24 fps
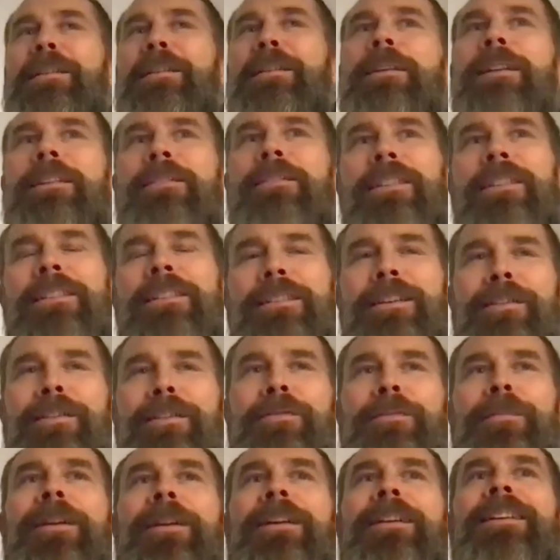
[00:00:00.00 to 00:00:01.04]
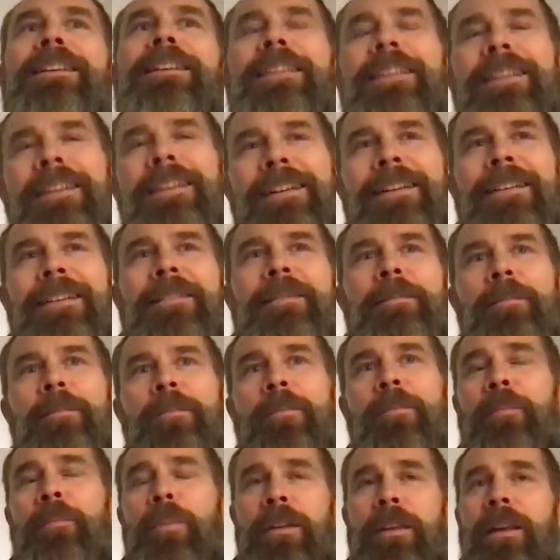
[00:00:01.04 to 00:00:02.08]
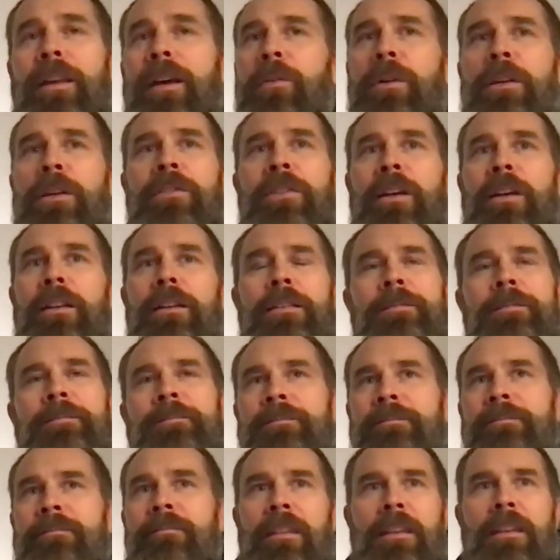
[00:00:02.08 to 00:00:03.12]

little bit of a tough market, but yeah, we've done